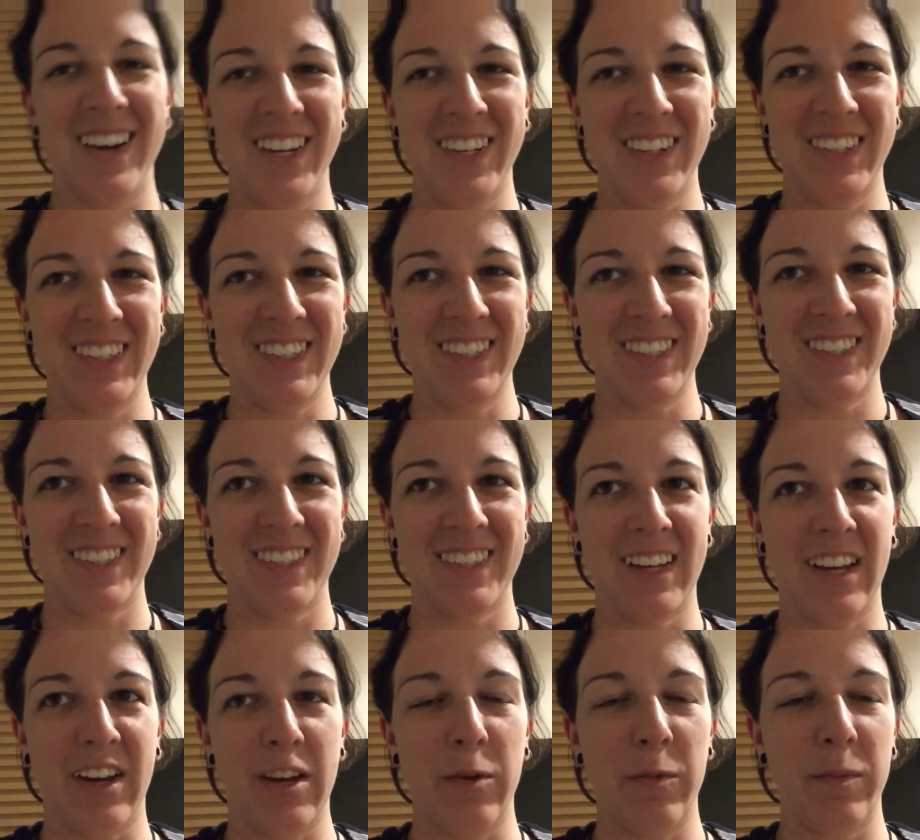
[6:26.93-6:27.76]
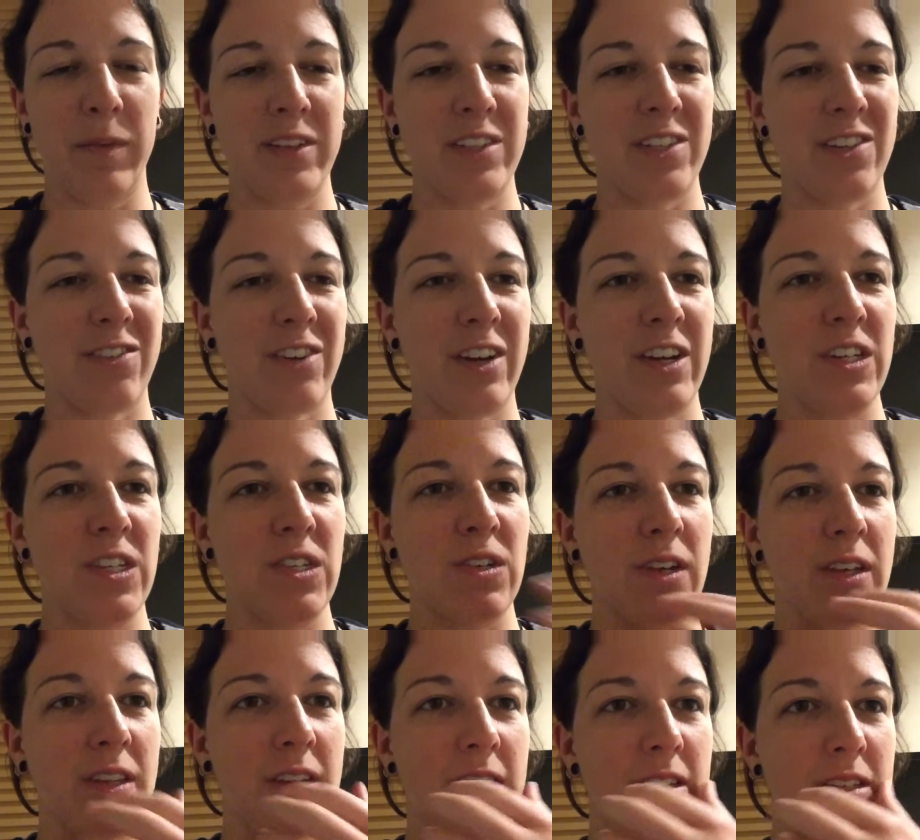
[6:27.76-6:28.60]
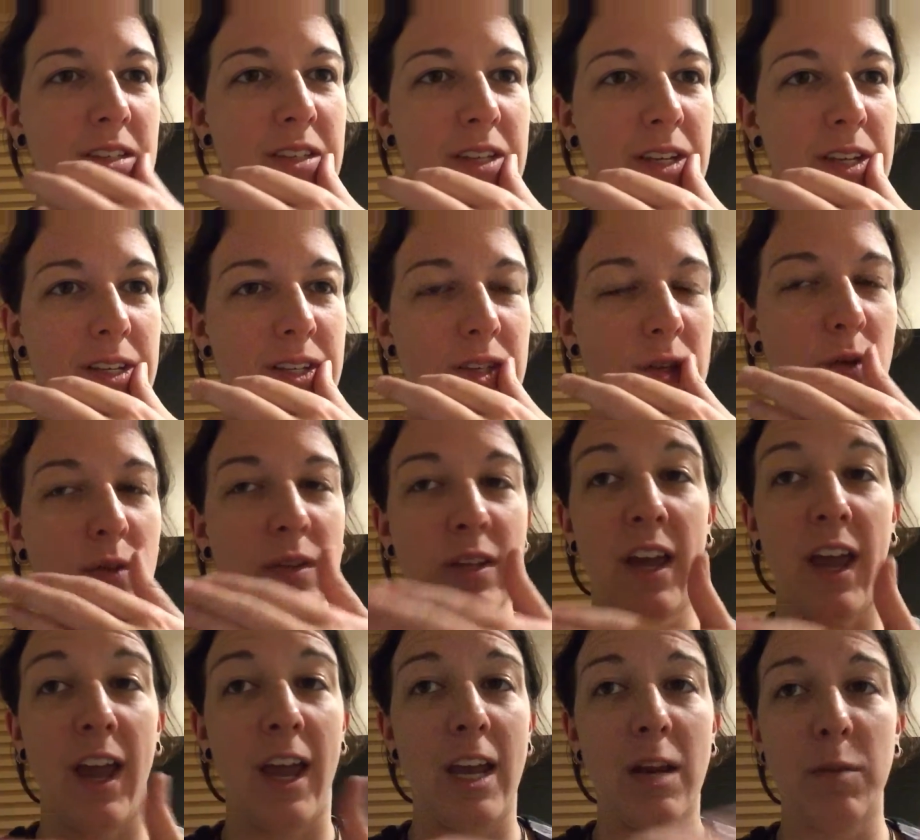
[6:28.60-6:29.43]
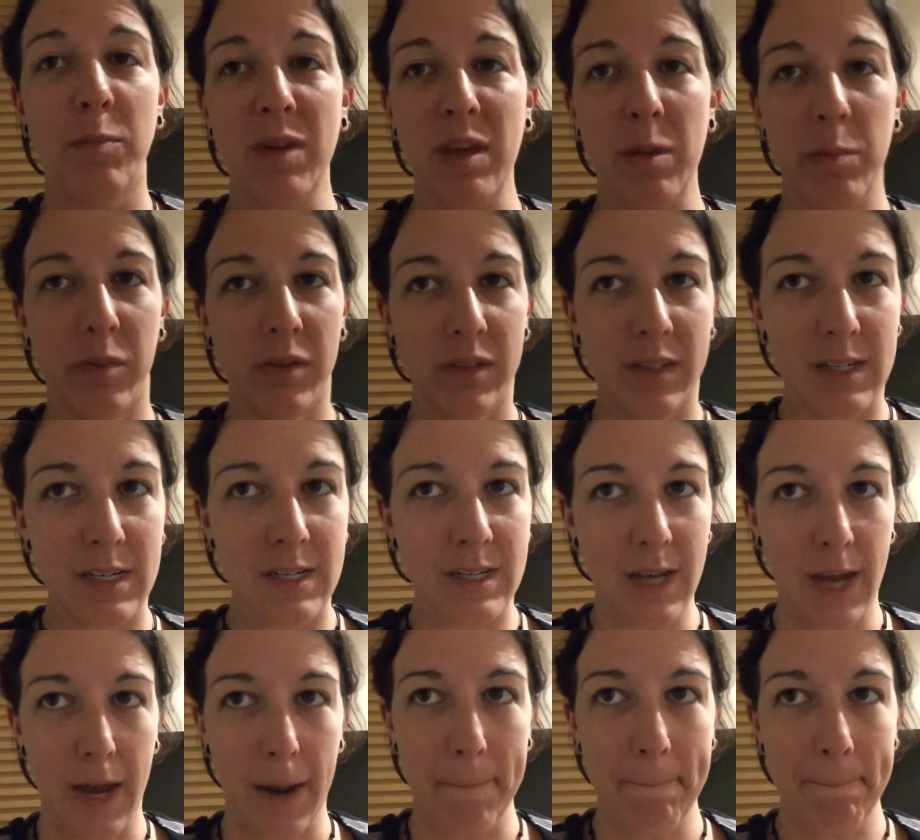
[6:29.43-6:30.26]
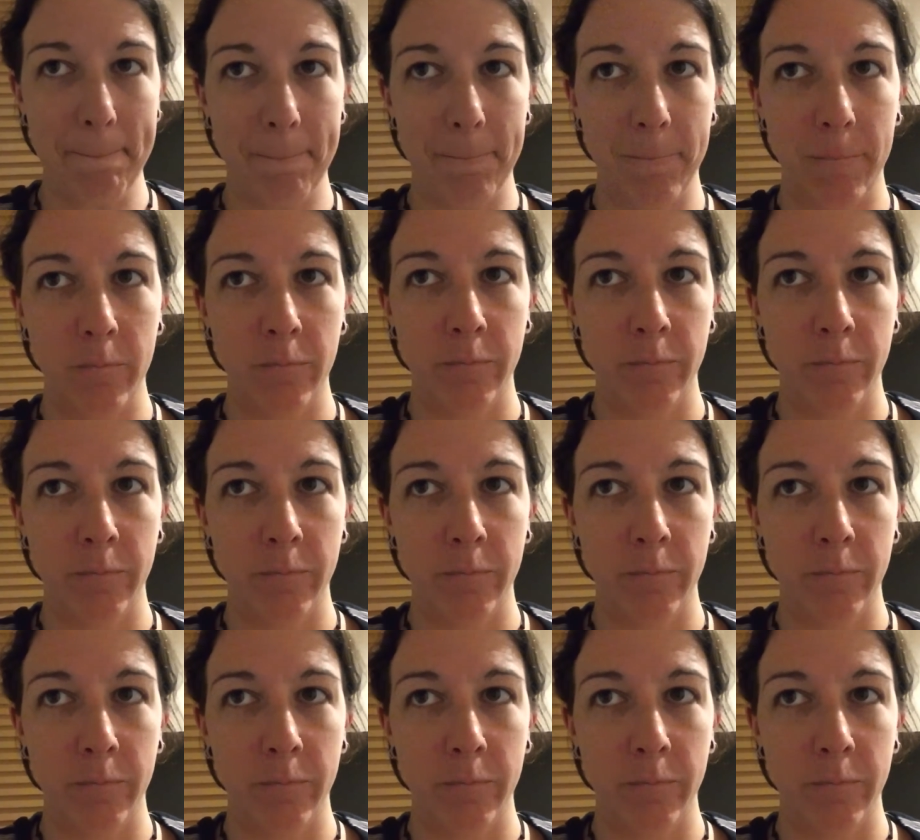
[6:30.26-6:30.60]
It was, it's a restaurant that seats only 8 people at a time.